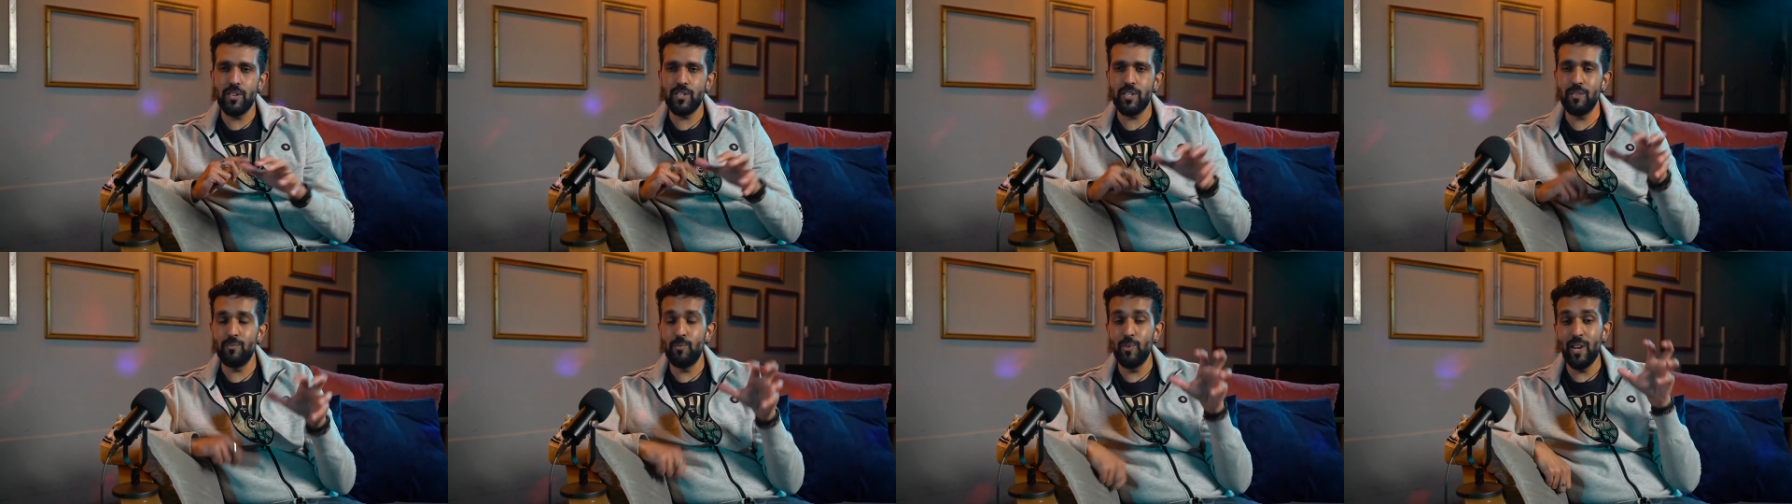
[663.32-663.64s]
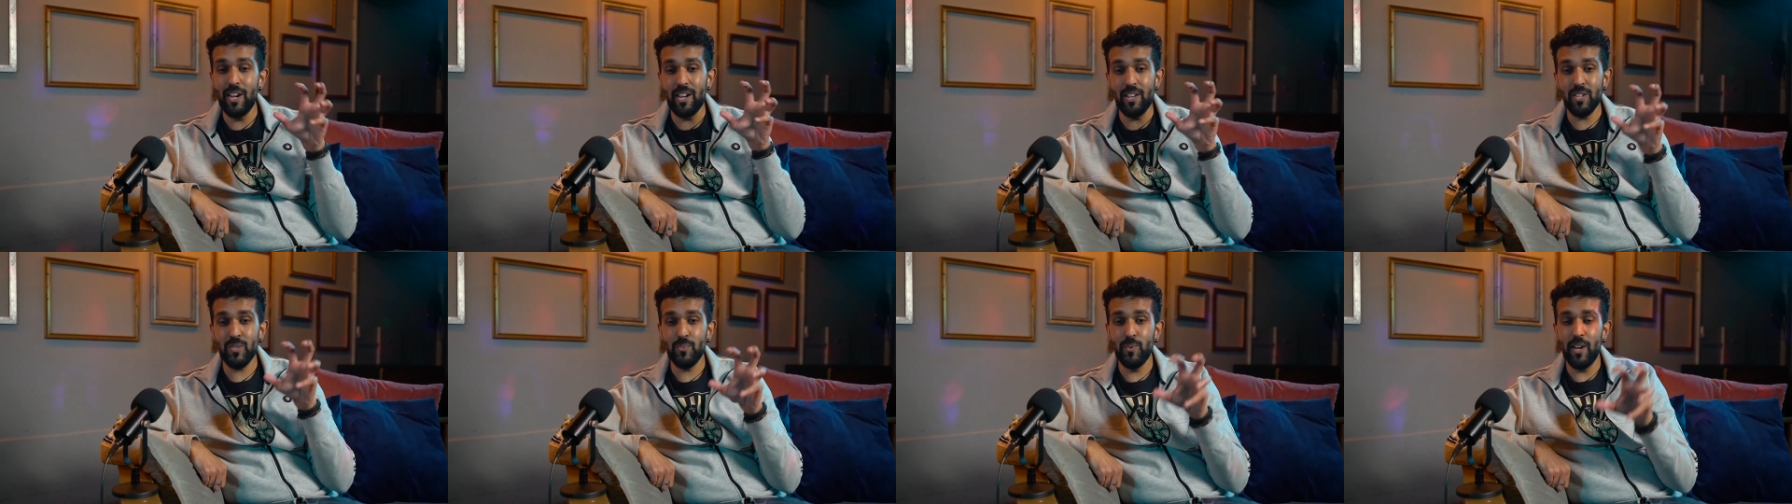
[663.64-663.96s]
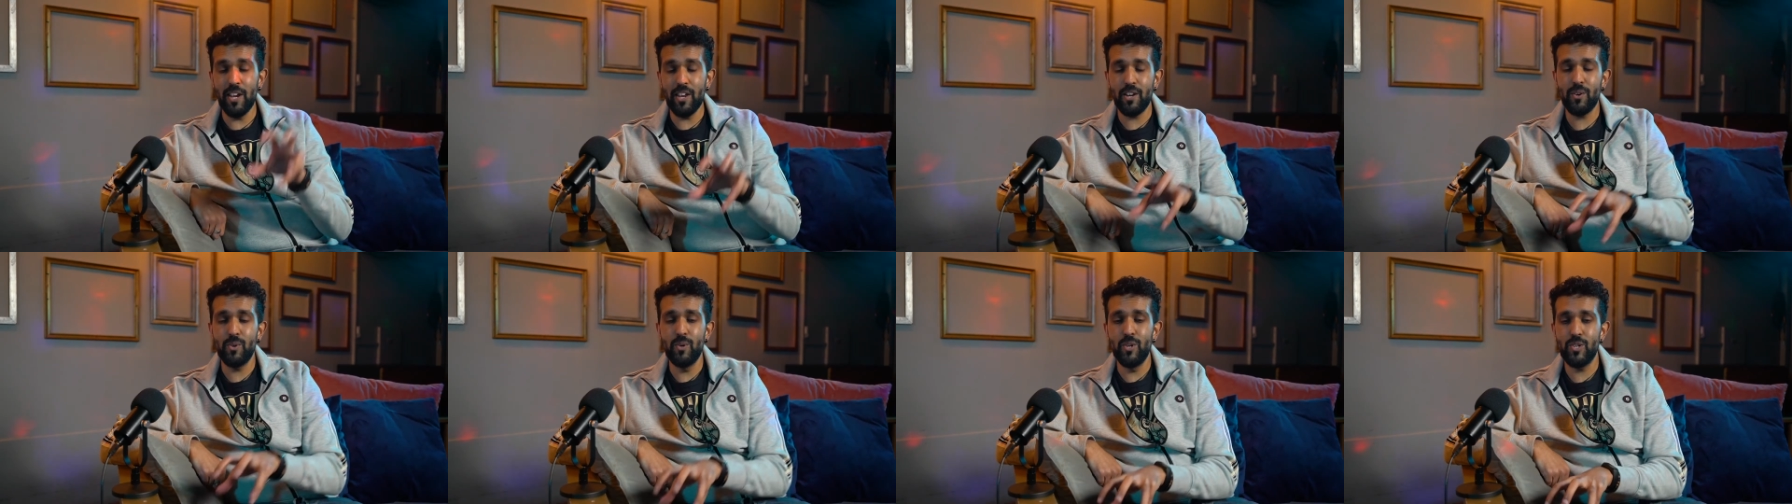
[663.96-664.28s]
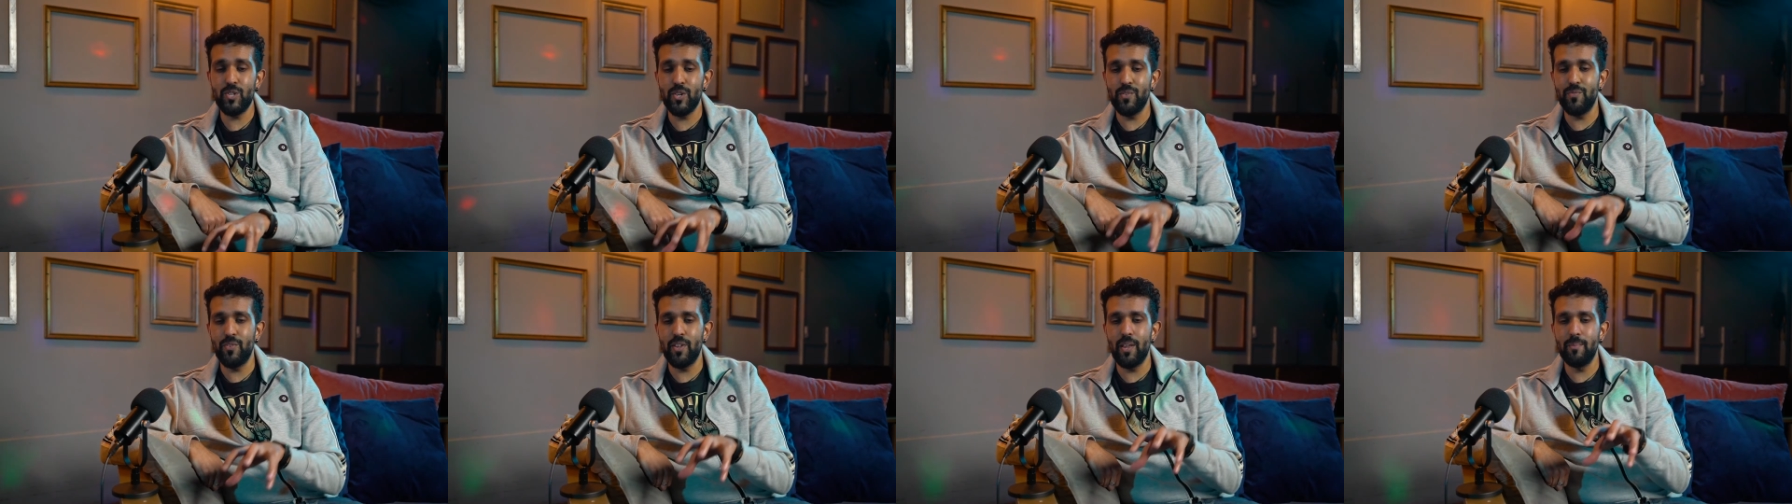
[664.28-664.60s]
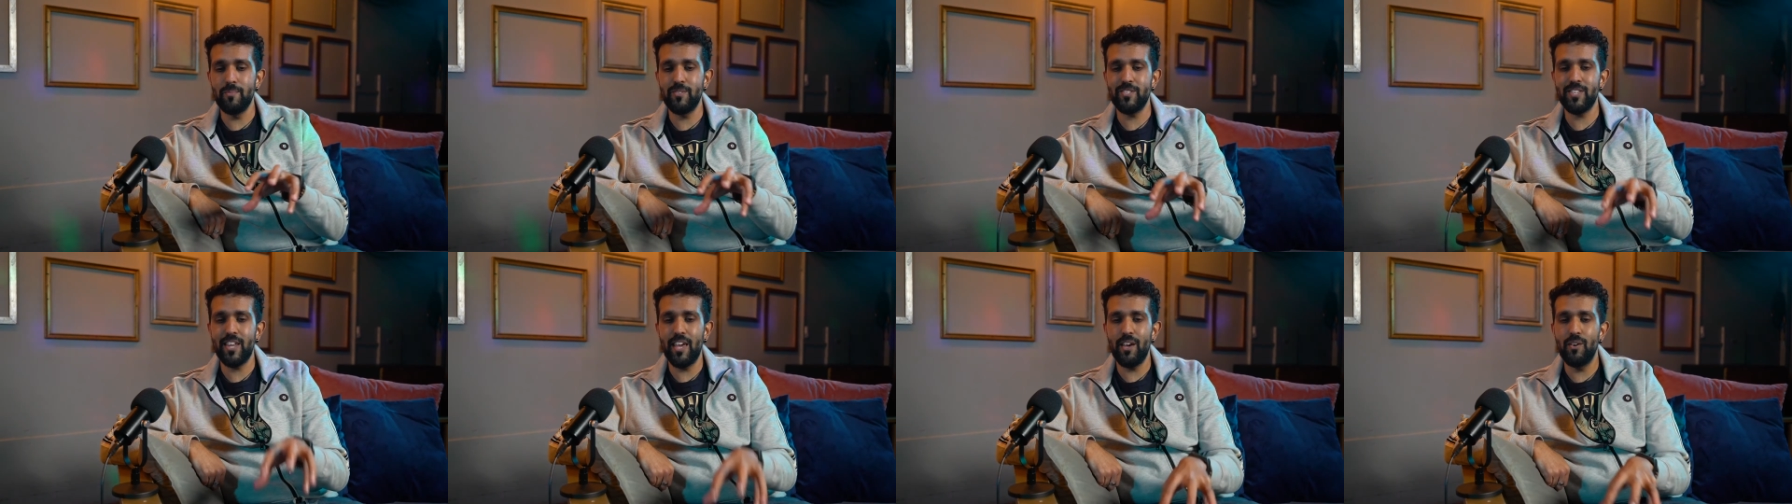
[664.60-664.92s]
it's really it's really crucial for them
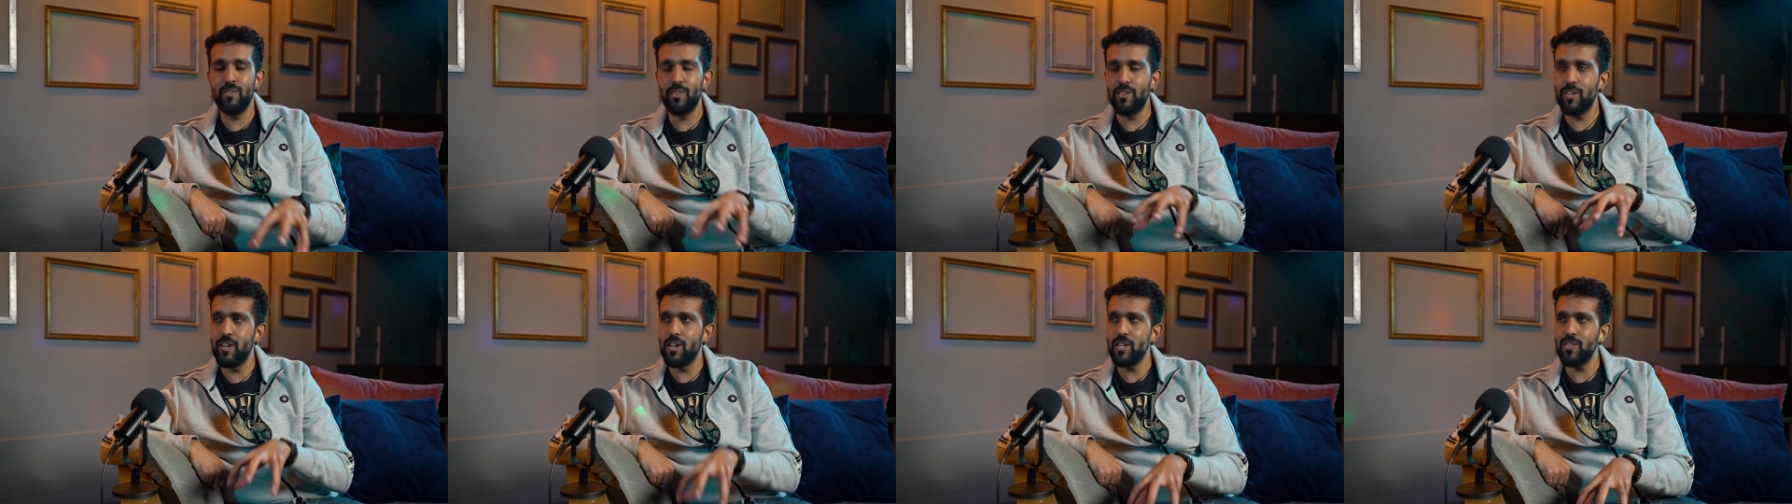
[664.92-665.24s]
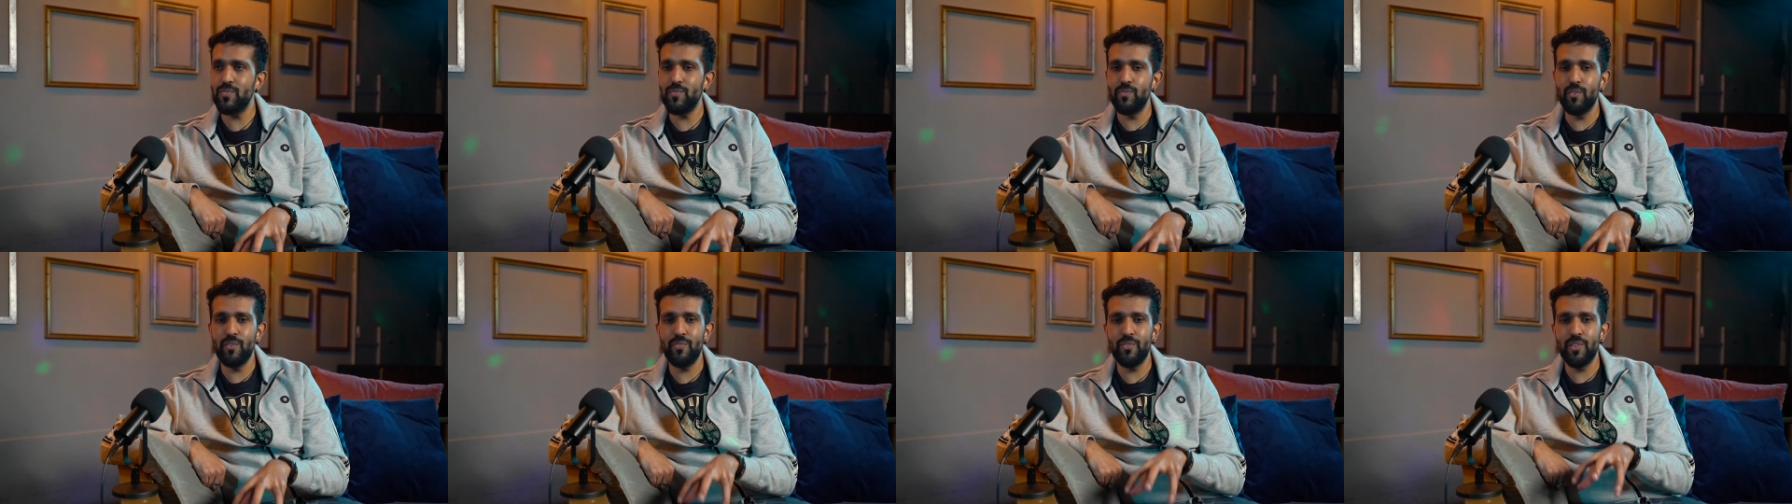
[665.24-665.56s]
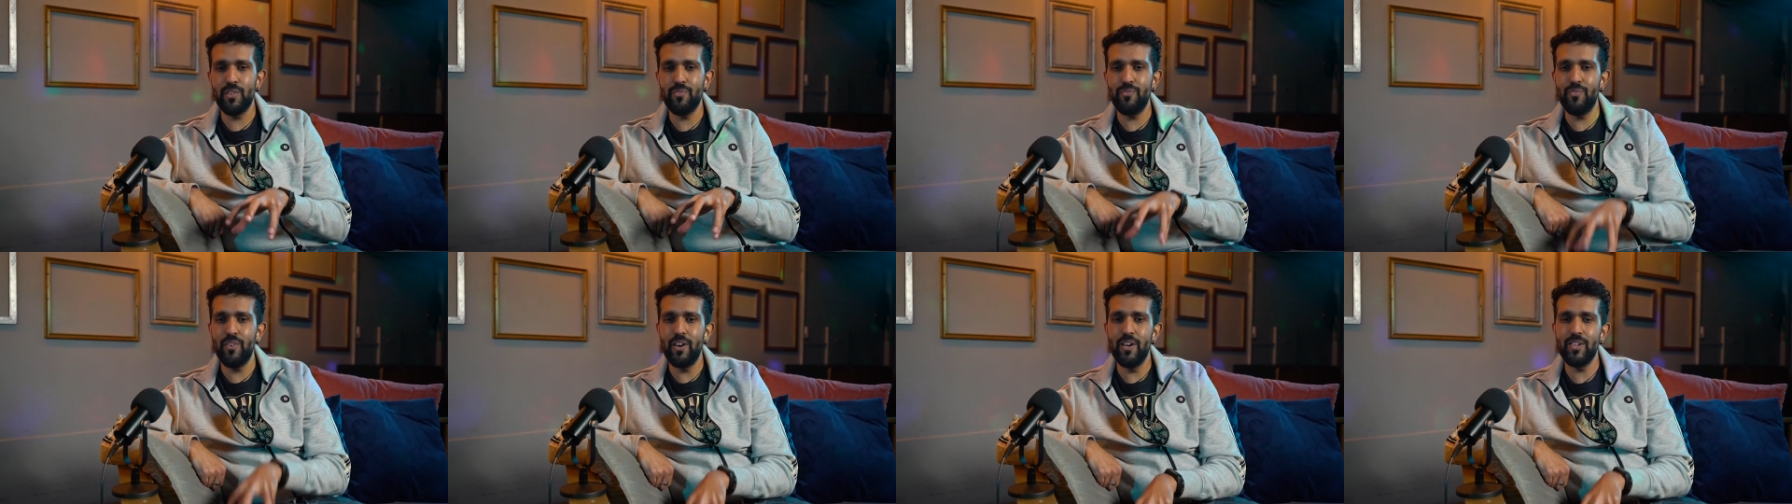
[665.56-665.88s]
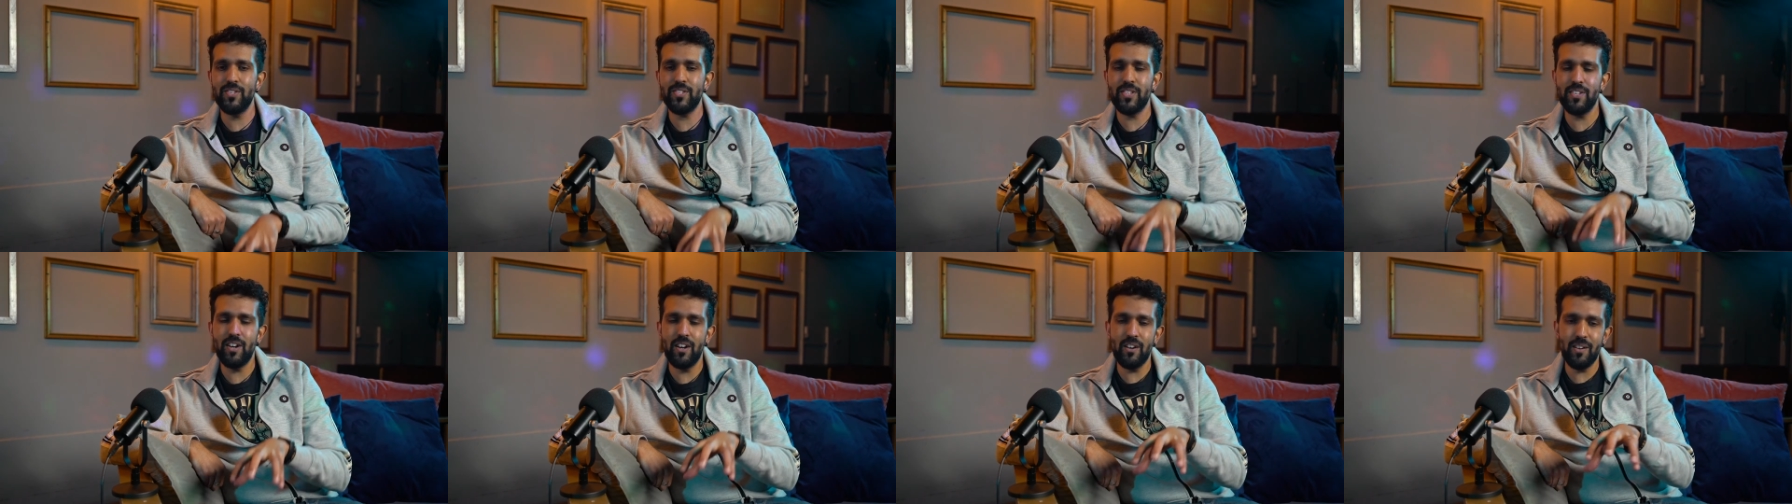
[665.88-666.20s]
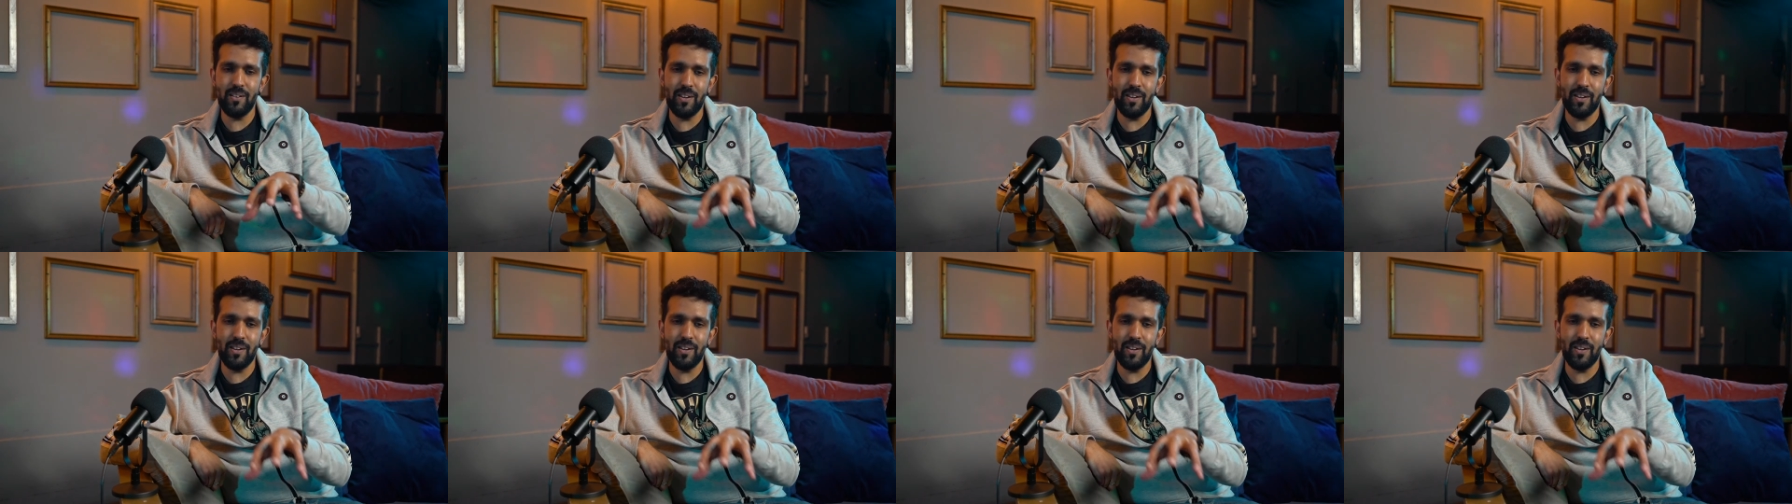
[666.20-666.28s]
to stay on the dance floor for the first